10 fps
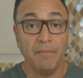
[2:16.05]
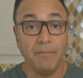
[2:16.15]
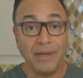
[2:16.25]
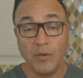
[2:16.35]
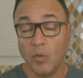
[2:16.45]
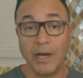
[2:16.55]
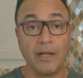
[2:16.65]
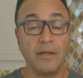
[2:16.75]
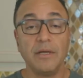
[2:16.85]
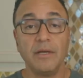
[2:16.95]

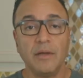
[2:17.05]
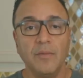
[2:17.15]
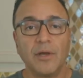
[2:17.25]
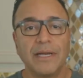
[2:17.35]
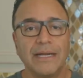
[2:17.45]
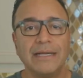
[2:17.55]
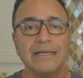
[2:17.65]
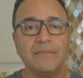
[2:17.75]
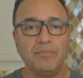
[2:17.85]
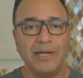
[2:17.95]
Meanwhile, we're gonna
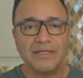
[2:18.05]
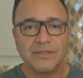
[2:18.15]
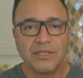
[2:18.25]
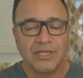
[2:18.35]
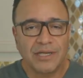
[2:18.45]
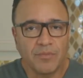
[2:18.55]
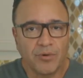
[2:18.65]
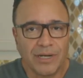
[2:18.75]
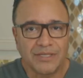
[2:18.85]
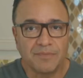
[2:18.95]
place the chicken
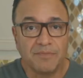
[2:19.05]
breast